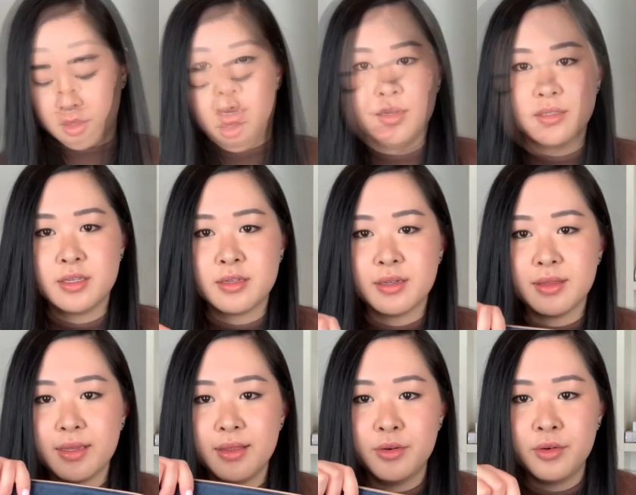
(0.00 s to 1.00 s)
So it's just got
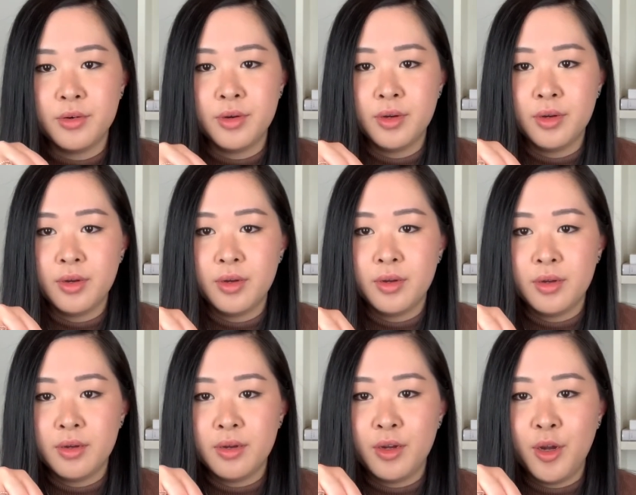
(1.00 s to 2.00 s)
the little
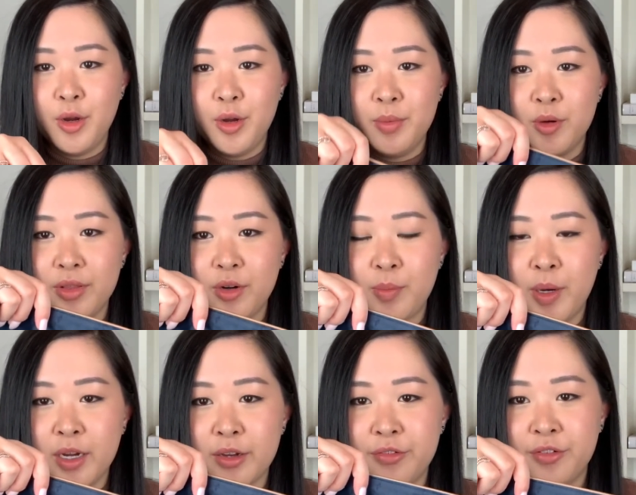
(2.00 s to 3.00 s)
home or little
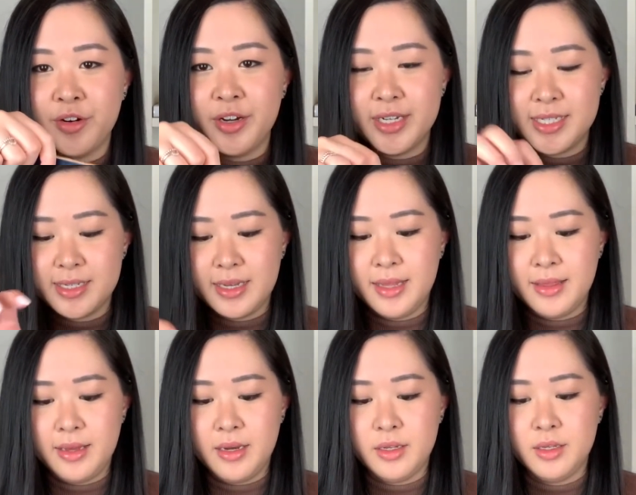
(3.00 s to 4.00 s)
pocket for it, and
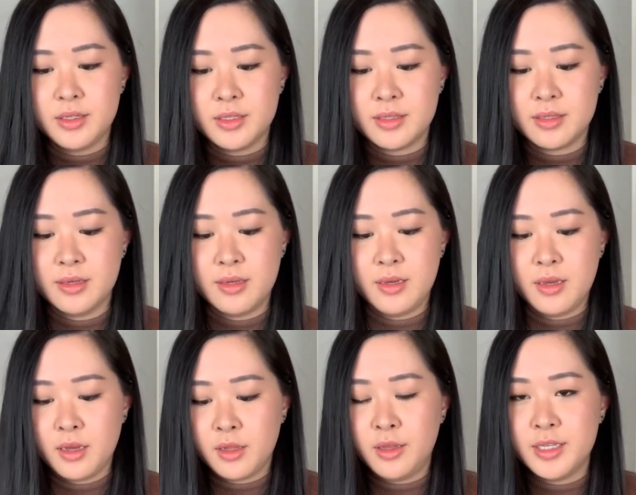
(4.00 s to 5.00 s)
then you just
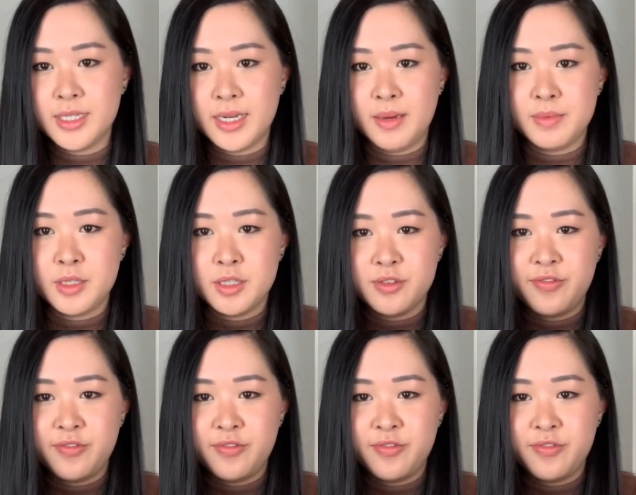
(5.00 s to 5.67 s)
close it up, so just